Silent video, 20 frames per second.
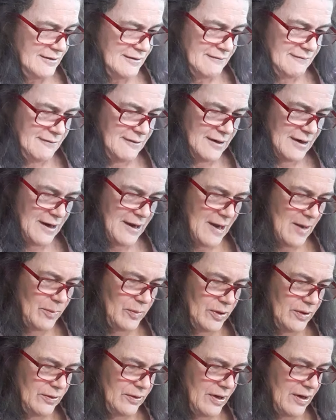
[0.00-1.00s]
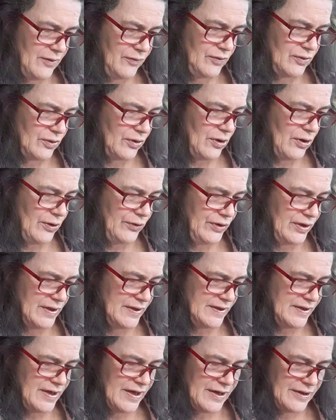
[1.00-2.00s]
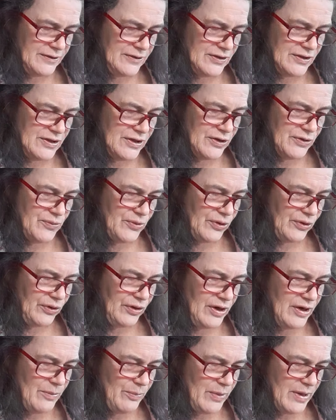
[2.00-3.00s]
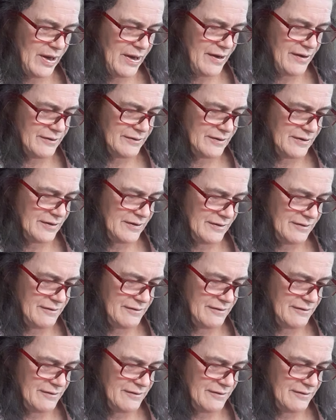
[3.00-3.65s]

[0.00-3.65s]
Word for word: What, Abner, after all this, had to still worry about...